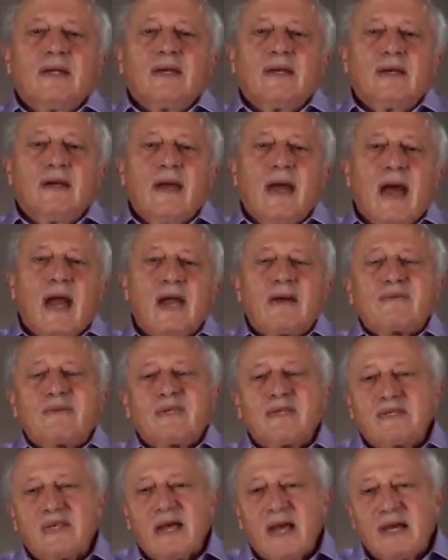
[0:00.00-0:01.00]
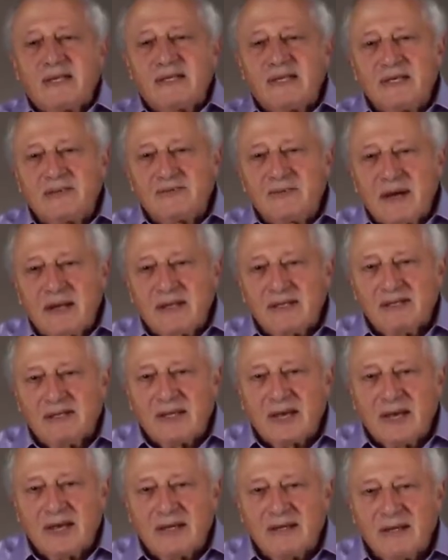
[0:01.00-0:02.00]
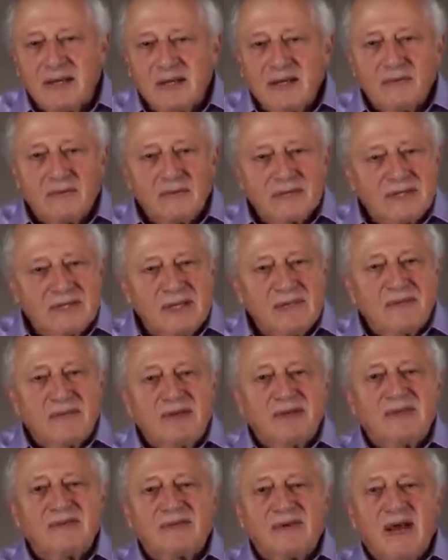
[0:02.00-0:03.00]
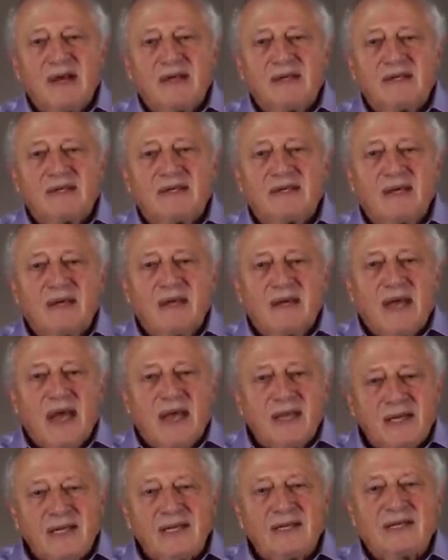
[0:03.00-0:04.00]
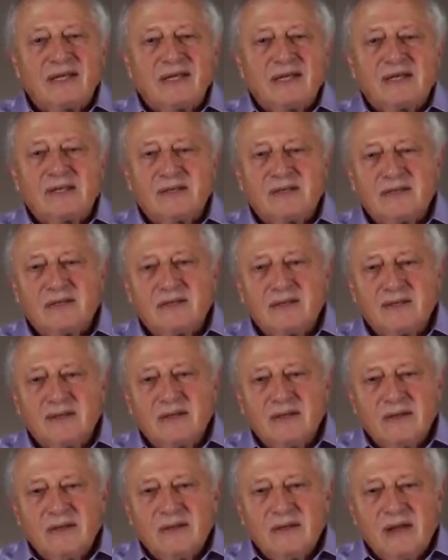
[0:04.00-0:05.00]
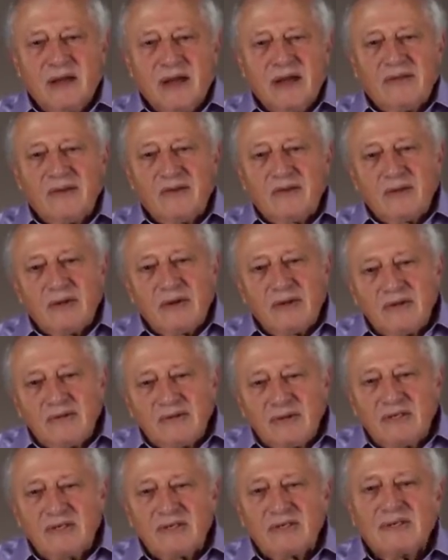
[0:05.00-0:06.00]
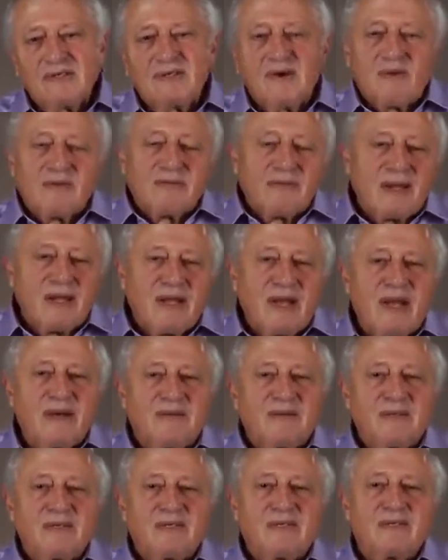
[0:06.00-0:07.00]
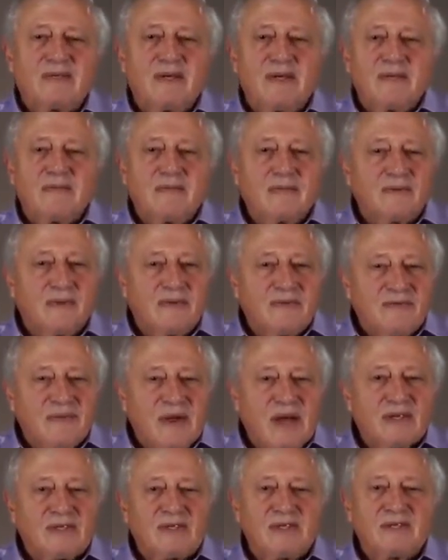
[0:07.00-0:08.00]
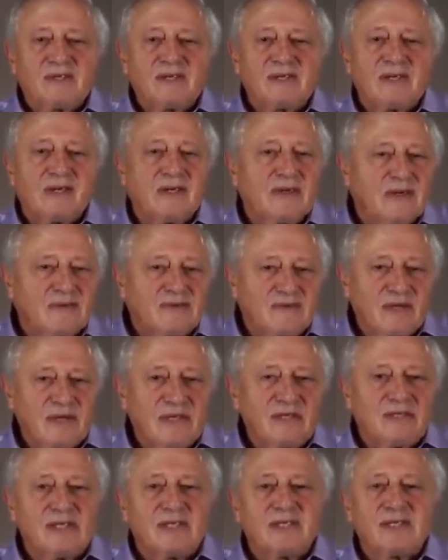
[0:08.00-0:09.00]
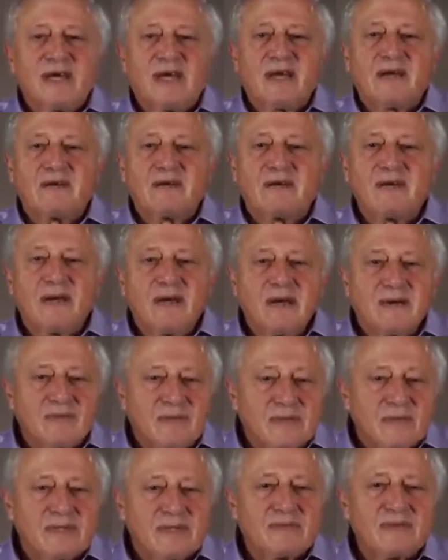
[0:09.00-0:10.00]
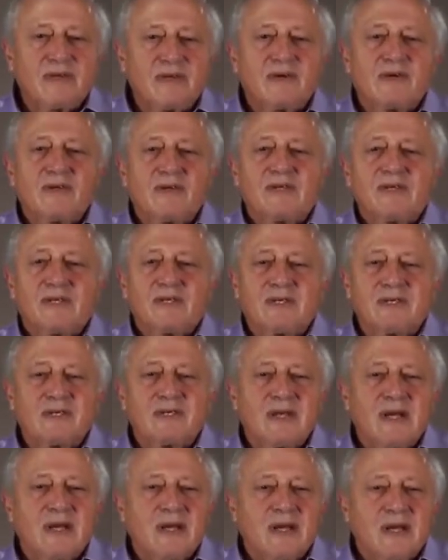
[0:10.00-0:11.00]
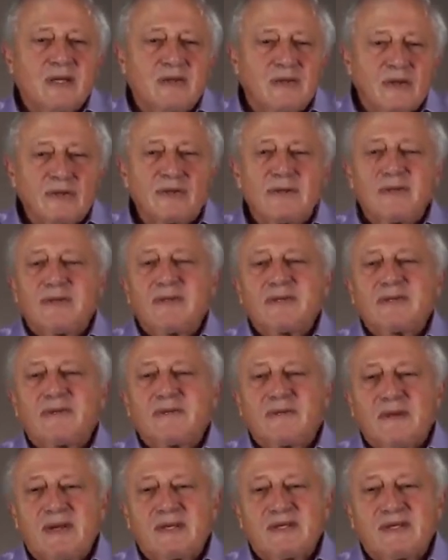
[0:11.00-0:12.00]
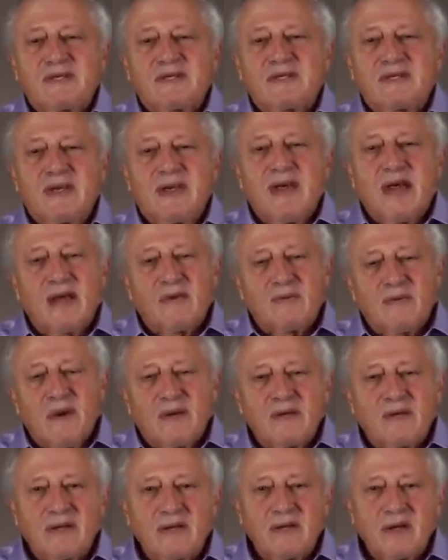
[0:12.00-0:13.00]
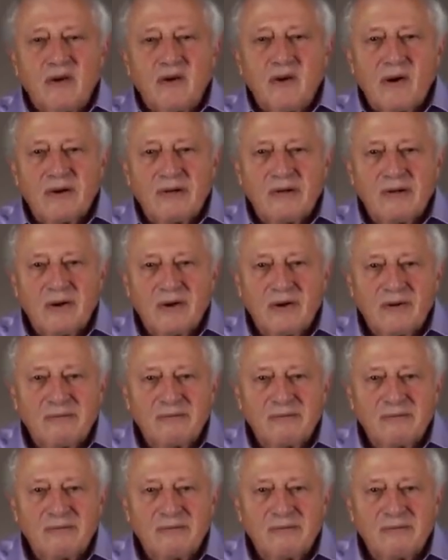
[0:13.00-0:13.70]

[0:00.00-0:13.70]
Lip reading: Arab society in Palestine was deeply divided and leaderless, and there were divisions on many levels between factions, village and town, Muslims and Christians, notables and peasants, and one can go on and on.